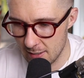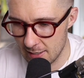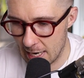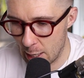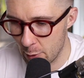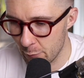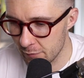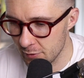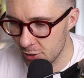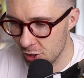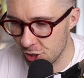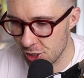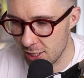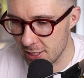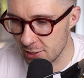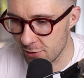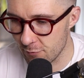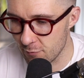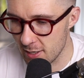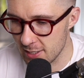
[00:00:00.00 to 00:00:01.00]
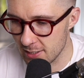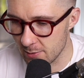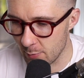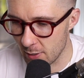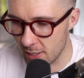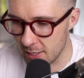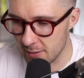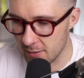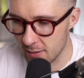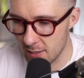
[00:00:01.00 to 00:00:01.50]
How often do you change the razor
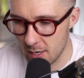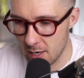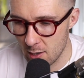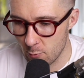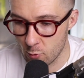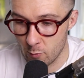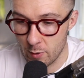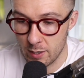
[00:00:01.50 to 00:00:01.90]
blade? Well,